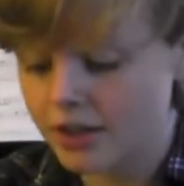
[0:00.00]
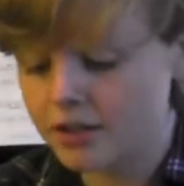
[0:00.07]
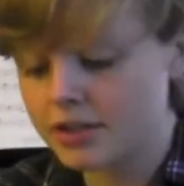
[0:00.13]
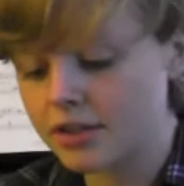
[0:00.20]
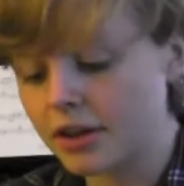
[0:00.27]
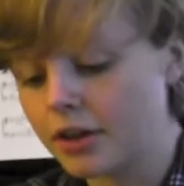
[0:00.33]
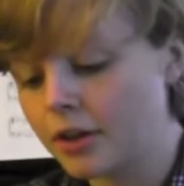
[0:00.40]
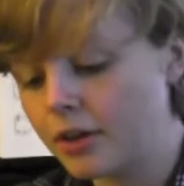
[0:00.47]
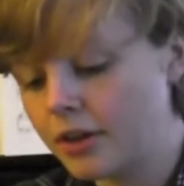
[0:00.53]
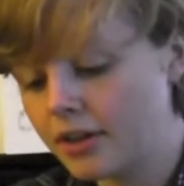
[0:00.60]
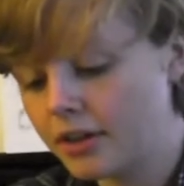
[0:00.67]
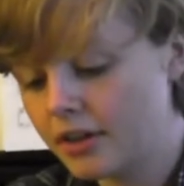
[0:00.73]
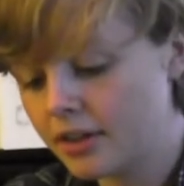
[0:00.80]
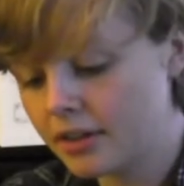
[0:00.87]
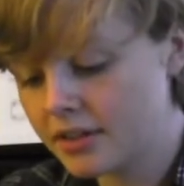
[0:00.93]

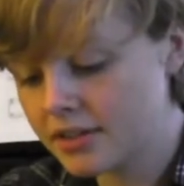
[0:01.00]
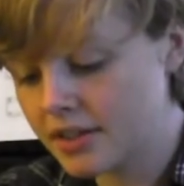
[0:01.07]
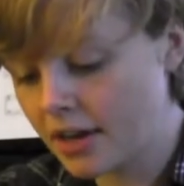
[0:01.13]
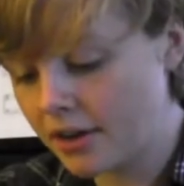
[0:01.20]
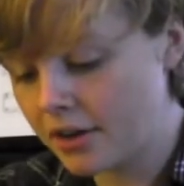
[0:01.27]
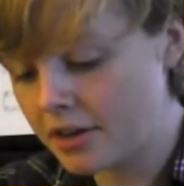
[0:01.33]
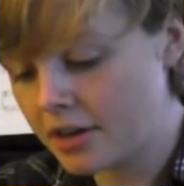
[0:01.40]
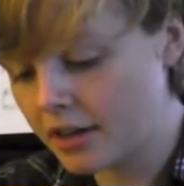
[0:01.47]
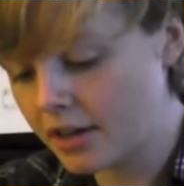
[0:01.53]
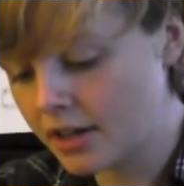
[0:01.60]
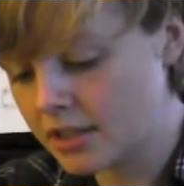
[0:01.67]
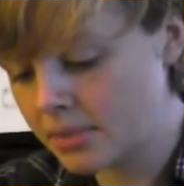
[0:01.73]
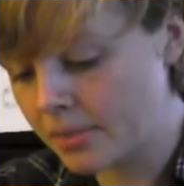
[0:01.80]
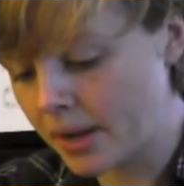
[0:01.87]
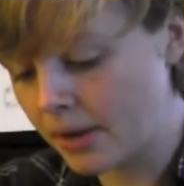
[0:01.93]
So this guy right here
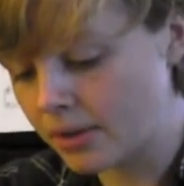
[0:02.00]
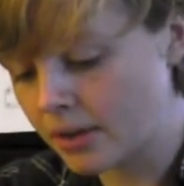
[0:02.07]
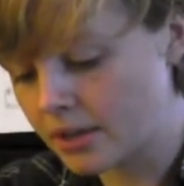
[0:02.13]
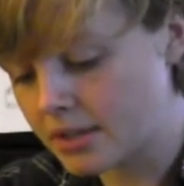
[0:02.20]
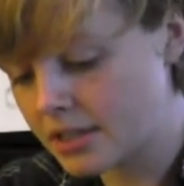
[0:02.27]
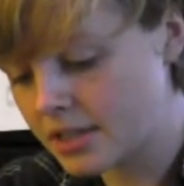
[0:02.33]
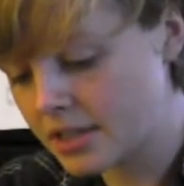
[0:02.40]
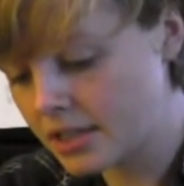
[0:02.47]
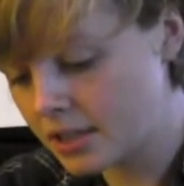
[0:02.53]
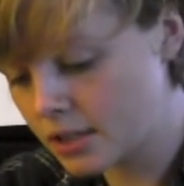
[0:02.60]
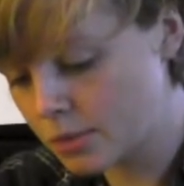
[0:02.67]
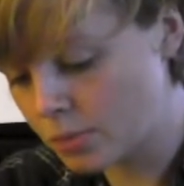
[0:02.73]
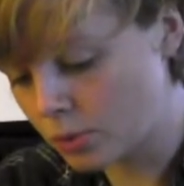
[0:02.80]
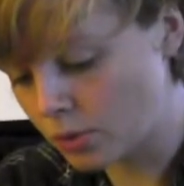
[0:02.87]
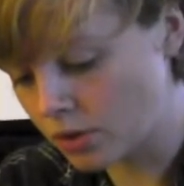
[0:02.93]
has about a
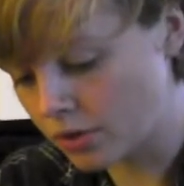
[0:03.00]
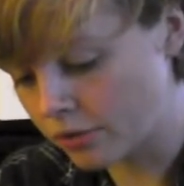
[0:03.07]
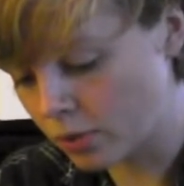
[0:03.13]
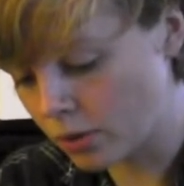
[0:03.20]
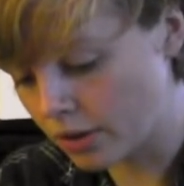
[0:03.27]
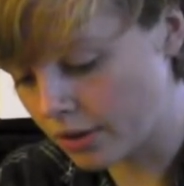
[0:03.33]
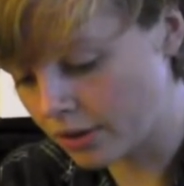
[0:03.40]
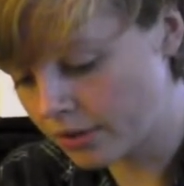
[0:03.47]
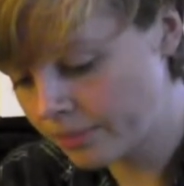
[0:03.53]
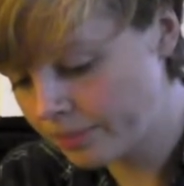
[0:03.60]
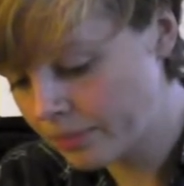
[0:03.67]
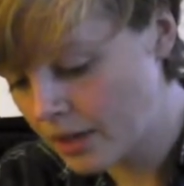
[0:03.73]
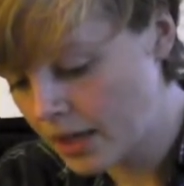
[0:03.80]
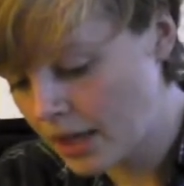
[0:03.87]
teaspoon of oil.